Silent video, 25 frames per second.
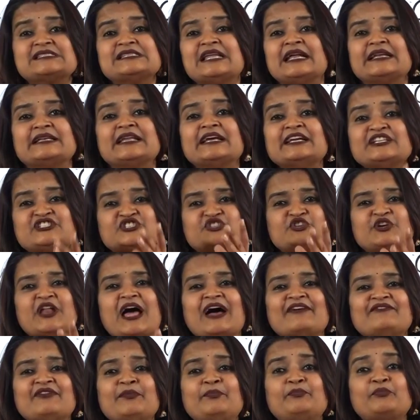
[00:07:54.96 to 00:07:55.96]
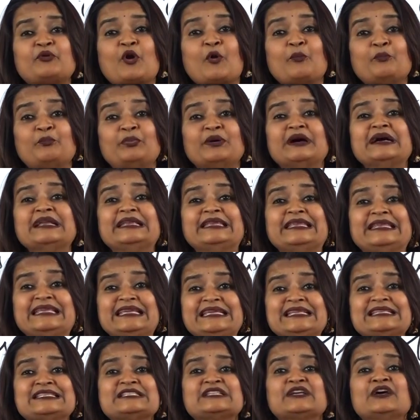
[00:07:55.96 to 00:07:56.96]
letter, it should have a proper
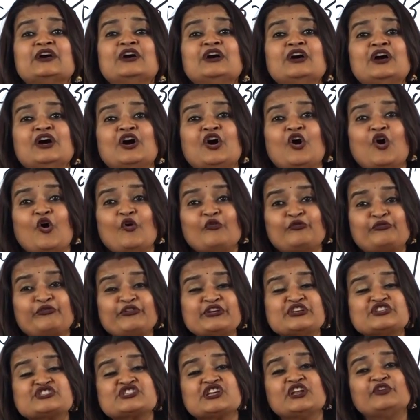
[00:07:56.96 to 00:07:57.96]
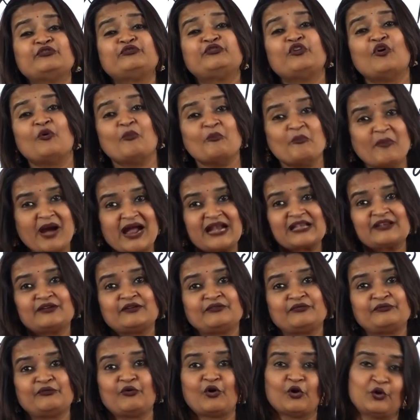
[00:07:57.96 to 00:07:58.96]
neat official format
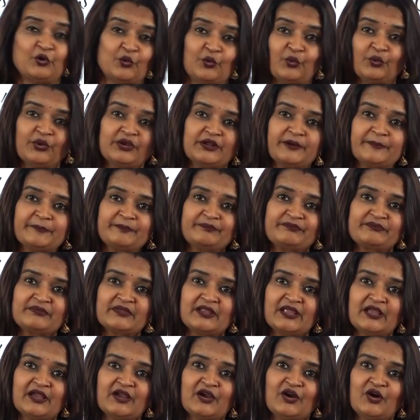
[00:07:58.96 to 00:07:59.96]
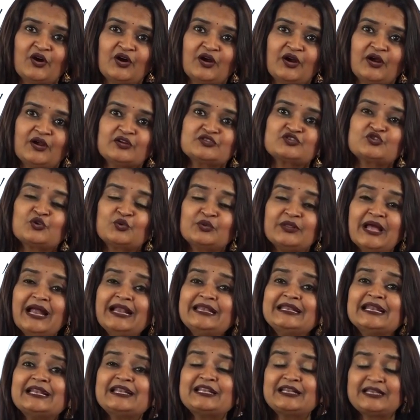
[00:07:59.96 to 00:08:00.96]
followed, so that
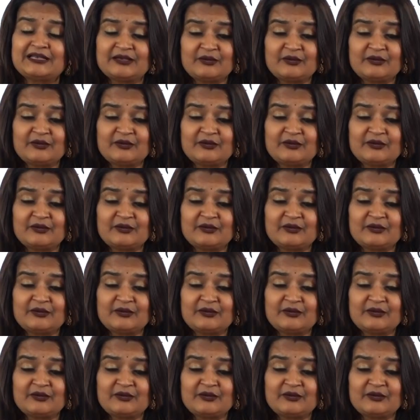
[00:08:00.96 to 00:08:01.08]
it,